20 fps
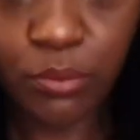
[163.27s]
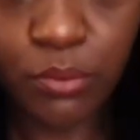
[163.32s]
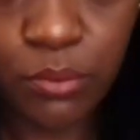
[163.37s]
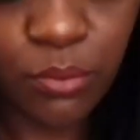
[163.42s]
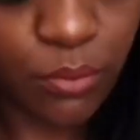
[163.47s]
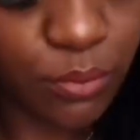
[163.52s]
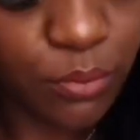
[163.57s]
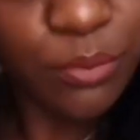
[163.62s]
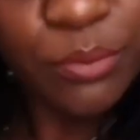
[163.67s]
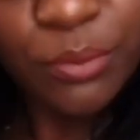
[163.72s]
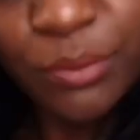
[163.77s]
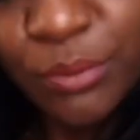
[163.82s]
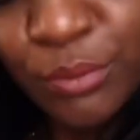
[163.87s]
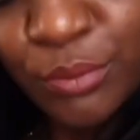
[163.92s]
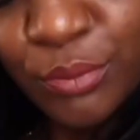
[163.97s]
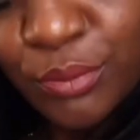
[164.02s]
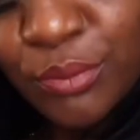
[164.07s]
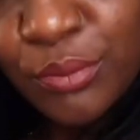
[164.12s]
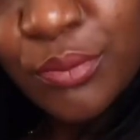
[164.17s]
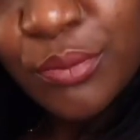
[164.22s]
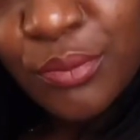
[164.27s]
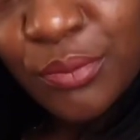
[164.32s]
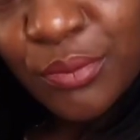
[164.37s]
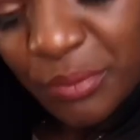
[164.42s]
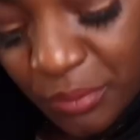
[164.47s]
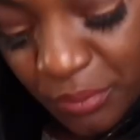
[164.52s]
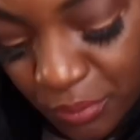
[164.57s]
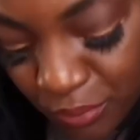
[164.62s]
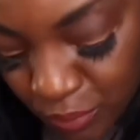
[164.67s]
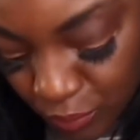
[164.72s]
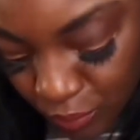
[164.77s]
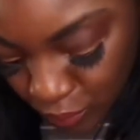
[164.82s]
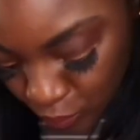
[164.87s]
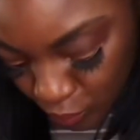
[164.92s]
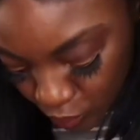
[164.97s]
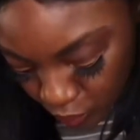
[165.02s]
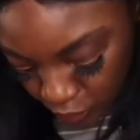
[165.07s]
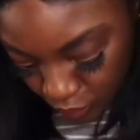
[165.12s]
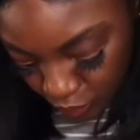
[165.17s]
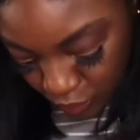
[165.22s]
a horizontal
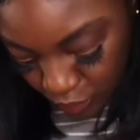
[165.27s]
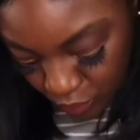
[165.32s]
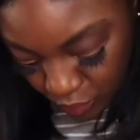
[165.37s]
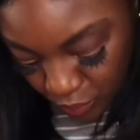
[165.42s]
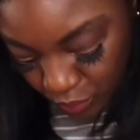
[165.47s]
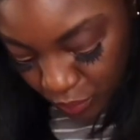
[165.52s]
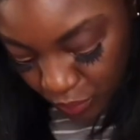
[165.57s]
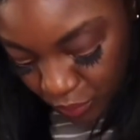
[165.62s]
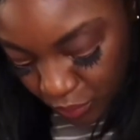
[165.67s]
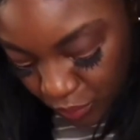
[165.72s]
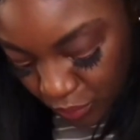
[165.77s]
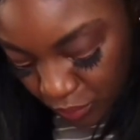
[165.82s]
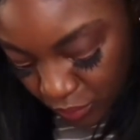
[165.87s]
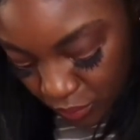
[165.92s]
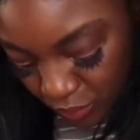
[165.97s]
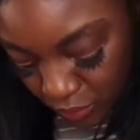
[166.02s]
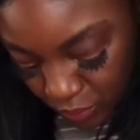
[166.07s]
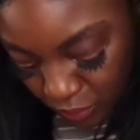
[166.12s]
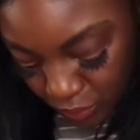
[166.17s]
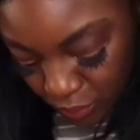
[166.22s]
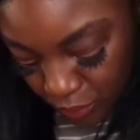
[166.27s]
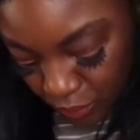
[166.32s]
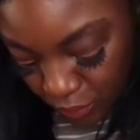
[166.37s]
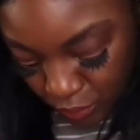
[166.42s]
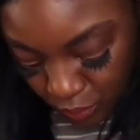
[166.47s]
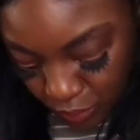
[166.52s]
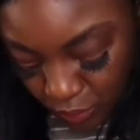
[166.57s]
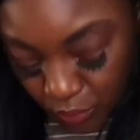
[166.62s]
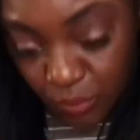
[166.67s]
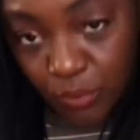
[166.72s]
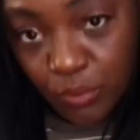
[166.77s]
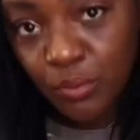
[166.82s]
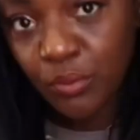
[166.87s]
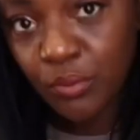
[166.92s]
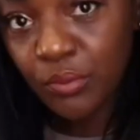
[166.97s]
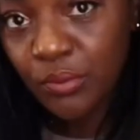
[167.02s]
lined striped shirt, and these